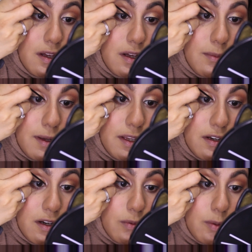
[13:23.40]
And
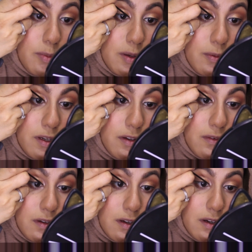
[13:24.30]
you're not wobbly when you're
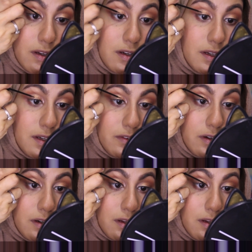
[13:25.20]
doing your eyeliner on.